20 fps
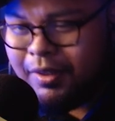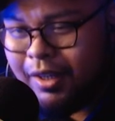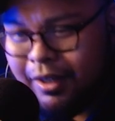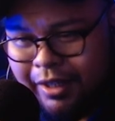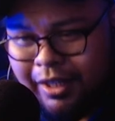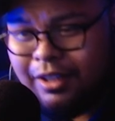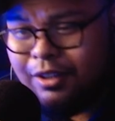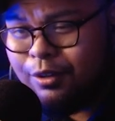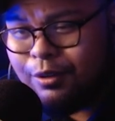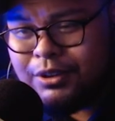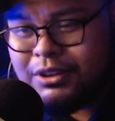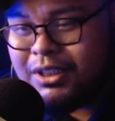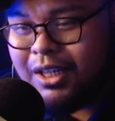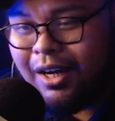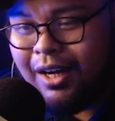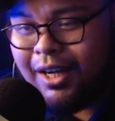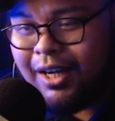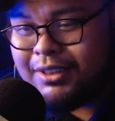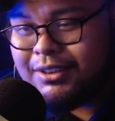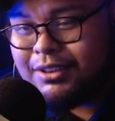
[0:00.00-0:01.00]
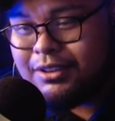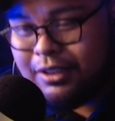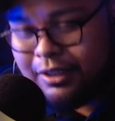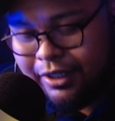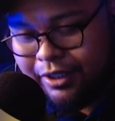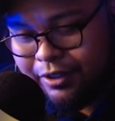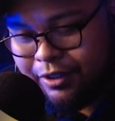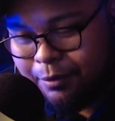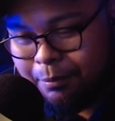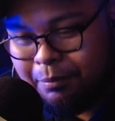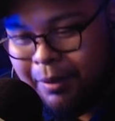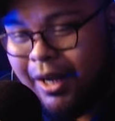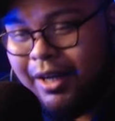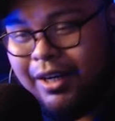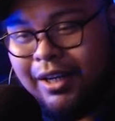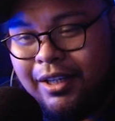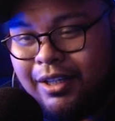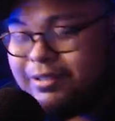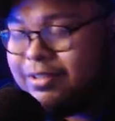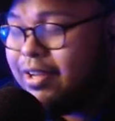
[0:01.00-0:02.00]
in those cards, they're
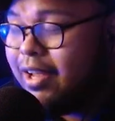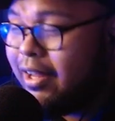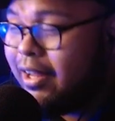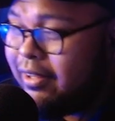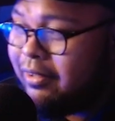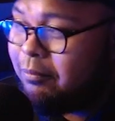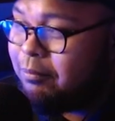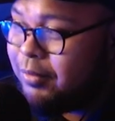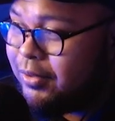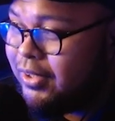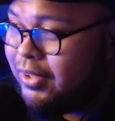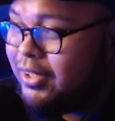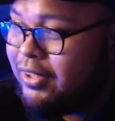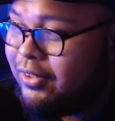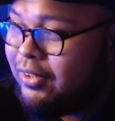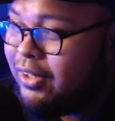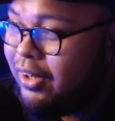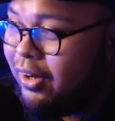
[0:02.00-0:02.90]
combining it together and putting it